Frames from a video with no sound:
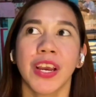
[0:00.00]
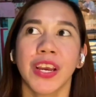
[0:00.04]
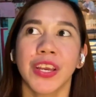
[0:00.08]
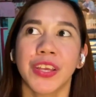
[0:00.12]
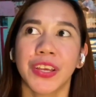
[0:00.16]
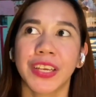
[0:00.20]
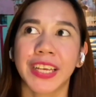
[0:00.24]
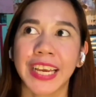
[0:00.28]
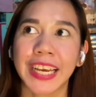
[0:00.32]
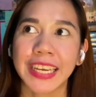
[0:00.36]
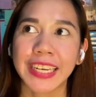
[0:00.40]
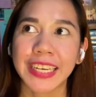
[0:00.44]

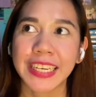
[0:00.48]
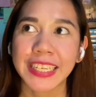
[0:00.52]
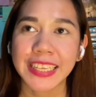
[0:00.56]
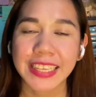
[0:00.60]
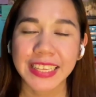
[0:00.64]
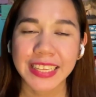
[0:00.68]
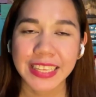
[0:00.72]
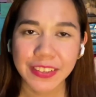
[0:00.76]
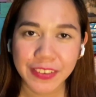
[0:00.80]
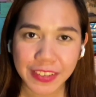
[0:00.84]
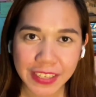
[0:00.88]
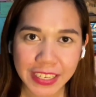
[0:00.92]
You cannot
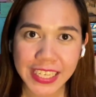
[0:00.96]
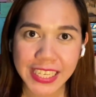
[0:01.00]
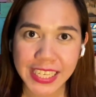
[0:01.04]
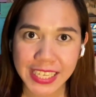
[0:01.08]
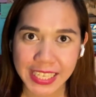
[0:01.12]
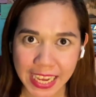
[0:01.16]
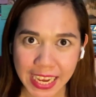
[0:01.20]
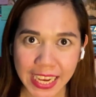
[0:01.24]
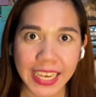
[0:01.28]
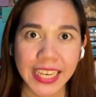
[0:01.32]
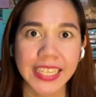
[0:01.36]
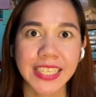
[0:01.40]
really
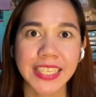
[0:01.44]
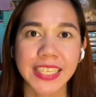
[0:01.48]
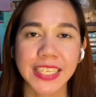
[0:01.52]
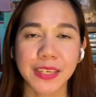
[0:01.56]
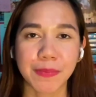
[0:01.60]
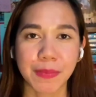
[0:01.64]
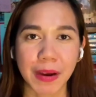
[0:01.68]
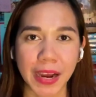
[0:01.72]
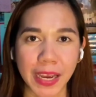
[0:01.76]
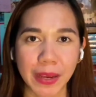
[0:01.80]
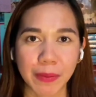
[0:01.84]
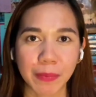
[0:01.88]
cite the
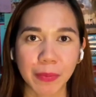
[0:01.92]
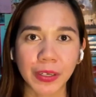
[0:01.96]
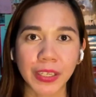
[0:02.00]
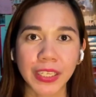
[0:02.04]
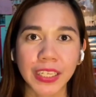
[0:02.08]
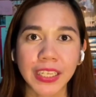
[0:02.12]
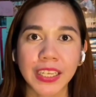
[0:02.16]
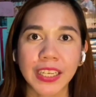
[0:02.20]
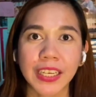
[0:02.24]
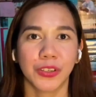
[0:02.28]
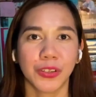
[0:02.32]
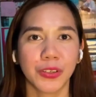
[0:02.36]

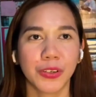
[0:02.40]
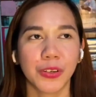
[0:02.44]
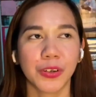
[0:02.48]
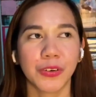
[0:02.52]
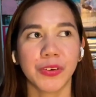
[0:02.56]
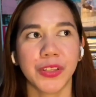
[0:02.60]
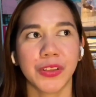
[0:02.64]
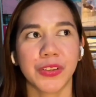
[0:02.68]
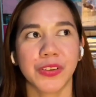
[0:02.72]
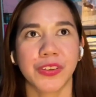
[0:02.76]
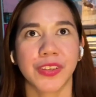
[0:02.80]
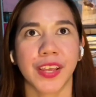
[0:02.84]
Bible. You're
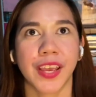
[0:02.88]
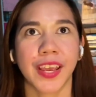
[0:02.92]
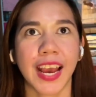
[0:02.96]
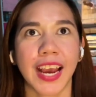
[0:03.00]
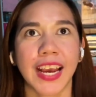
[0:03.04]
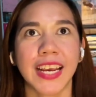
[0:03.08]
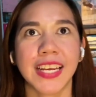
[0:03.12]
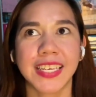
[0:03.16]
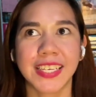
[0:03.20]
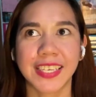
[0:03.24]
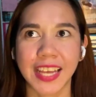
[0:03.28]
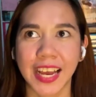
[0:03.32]
going to say
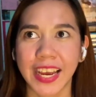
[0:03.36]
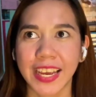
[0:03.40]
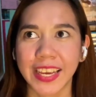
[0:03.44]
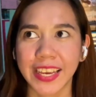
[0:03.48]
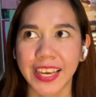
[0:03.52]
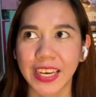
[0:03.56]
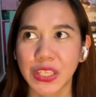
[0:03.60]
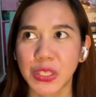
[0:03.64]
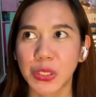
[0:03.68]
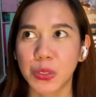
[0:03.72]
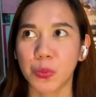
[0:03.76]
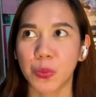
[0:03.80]

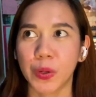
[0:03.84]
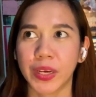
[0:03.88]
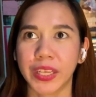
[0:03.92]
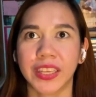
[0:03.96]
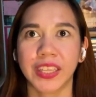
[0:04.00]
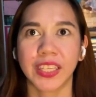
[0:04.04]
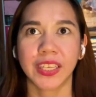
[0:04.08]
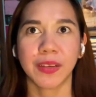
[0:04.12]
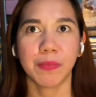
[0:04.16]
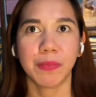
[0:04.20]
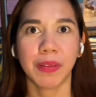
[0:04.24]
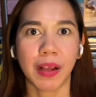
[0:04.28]
Isaiah
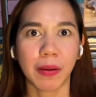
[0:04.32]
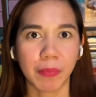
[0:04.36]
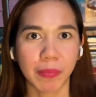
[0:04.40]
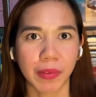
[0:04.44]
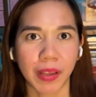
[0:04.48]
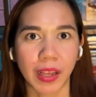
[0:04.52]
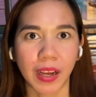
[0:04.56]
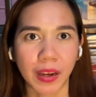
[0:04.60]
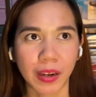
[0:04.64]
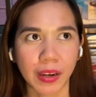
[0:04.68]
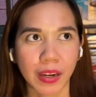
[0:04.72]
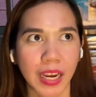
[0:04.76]
20 blah
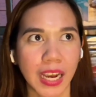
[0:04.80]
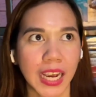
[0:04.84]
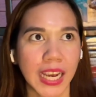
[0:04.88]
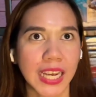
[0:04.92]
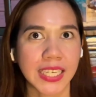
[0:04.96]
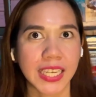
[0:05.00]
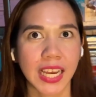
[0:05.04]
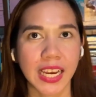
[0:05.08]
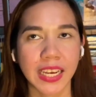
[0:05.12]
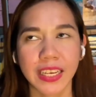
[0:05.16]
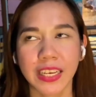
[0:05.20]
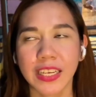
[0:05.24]
blah.
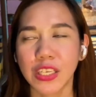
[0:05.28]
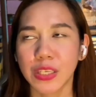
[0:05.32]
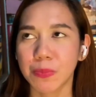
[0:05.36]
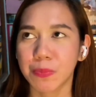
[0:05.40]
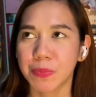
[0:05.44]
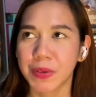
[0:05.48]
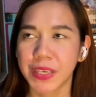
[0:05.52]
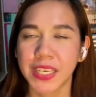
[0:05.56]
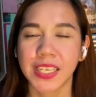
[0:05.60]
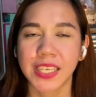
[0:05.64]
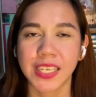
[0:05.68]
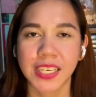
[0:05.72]
Isaiah
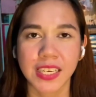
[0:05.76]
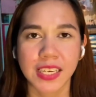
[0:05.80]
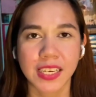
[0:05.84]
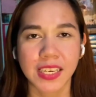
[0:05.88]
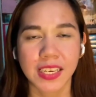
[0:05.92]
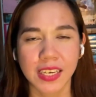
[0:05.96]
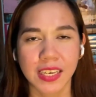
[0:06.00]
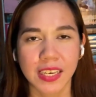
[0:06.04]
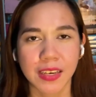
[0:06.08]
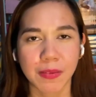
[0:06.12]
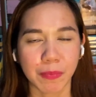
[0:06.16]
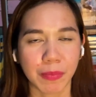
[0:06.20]

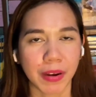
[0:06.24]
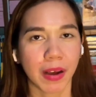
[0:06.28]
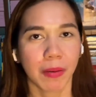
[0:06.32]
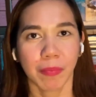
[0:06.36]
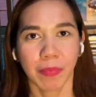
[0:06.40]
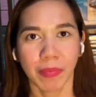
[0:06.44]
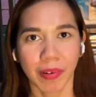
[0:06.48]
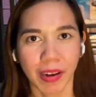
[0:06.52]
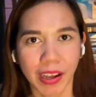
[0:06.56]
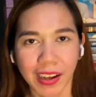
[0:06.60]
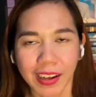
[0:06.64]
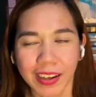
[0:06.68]
BCE blah
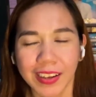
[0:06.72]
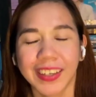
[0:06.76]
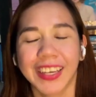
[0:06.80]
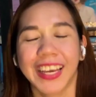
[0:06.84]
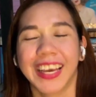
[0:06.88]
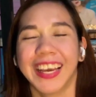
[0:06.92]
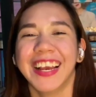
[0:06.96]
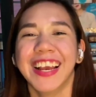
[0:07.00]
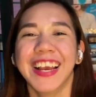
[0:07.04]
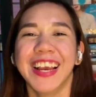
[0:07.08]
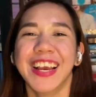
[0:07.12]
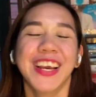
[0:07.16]
blah.
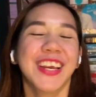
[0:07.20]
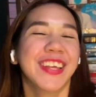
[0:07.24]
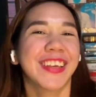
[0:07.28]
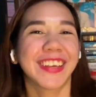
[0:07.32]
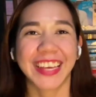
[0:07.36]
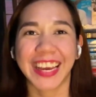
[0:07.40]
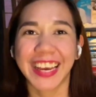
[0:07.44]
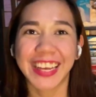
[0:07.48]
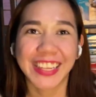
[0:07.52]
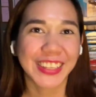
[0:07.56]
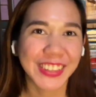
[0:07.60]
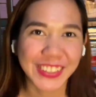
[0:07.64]
Okay? You
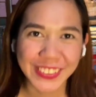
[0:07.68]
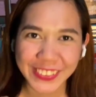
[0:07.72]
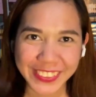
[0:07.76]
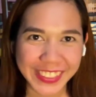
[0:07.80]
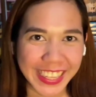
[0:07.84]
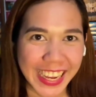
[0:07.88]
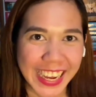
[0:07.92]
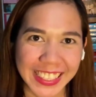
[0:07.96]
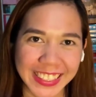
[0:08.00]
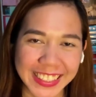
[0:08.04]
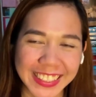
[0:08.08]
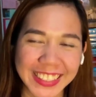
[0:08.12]
can do
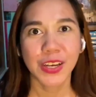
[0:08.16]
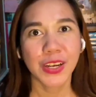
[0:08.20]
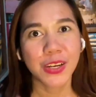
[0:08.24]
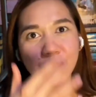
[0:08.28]
that.